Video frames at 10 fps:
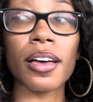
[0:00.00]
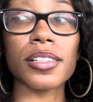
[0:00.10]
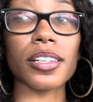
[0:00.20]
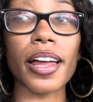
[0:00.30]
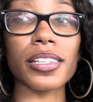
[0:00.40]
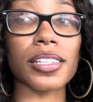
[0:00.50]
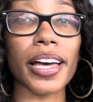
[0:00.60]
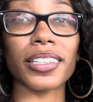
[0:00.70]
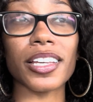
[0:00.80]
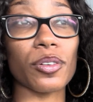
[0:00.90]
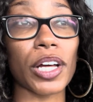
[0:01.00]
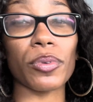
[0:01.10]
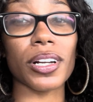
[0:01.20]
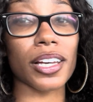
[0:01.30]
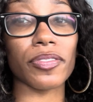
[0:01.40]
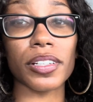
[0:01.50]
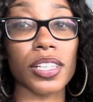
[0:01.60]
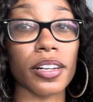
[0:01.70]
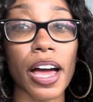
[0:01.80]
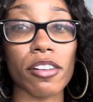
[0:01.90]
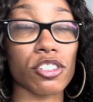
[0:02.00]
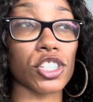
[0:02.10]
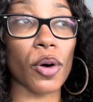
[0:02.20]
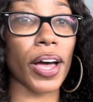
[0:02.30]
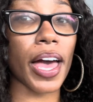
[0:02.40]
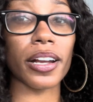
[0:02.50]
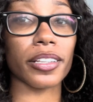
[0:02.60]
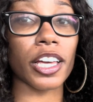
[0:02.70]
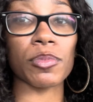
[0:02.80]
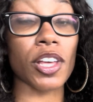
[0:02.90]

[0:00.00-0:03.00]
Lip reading: So that's I think like we're like 15 hours or so ahead of them.